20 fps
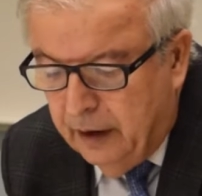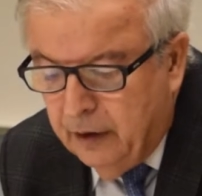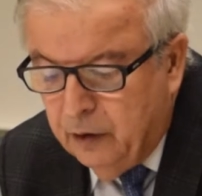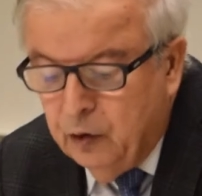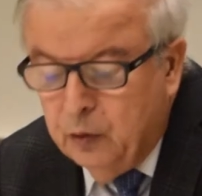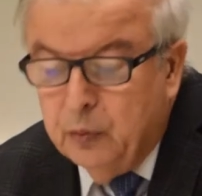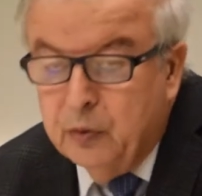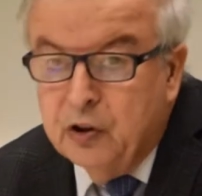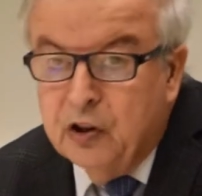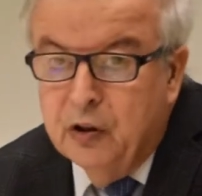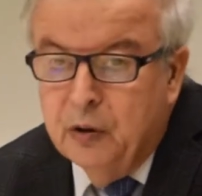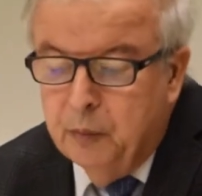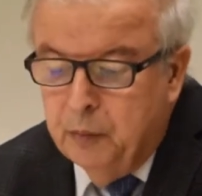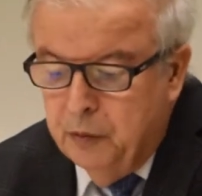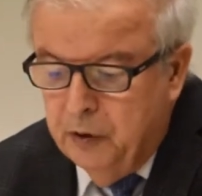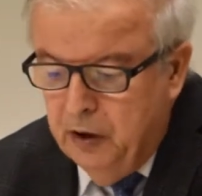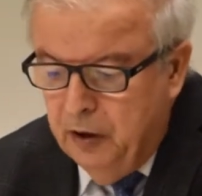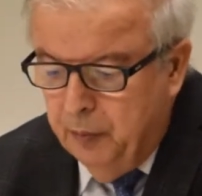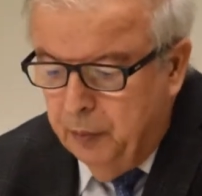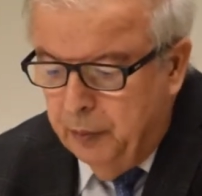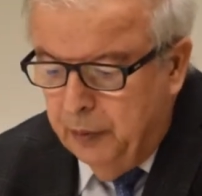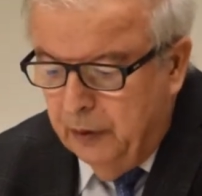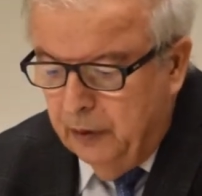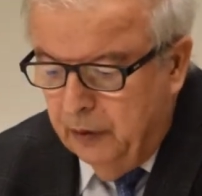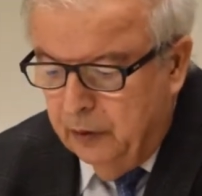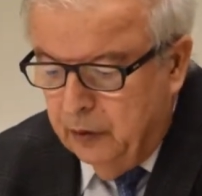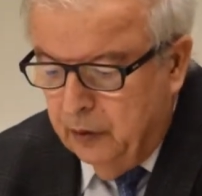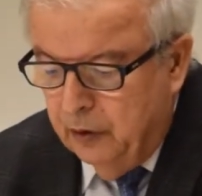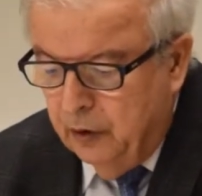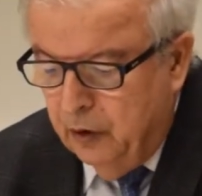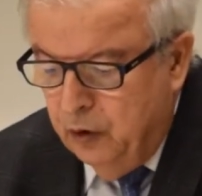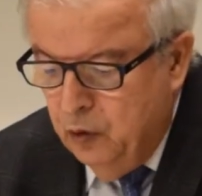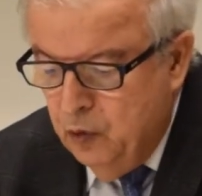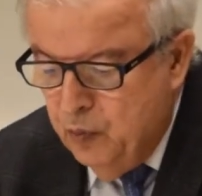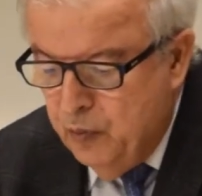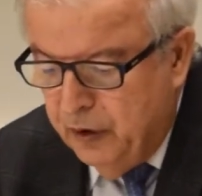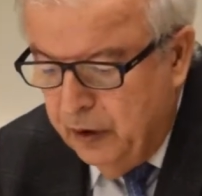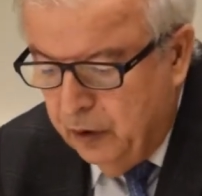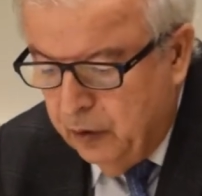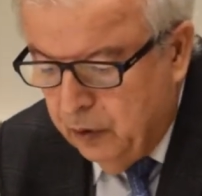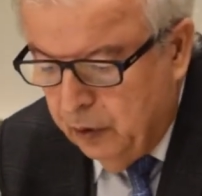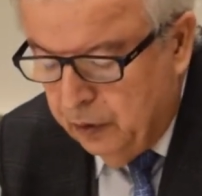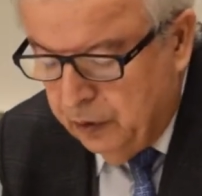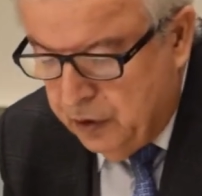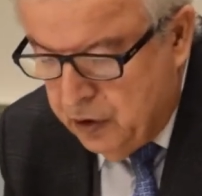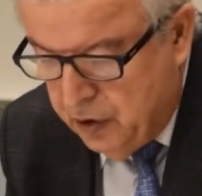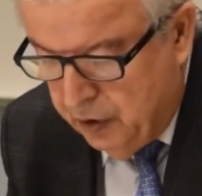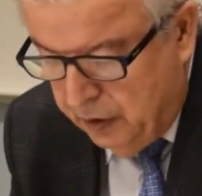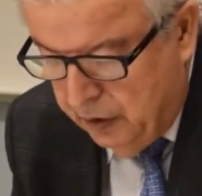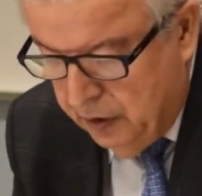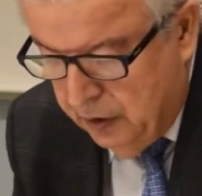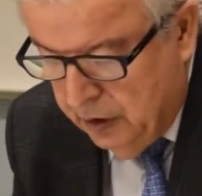Azerbaijani people to the human culture.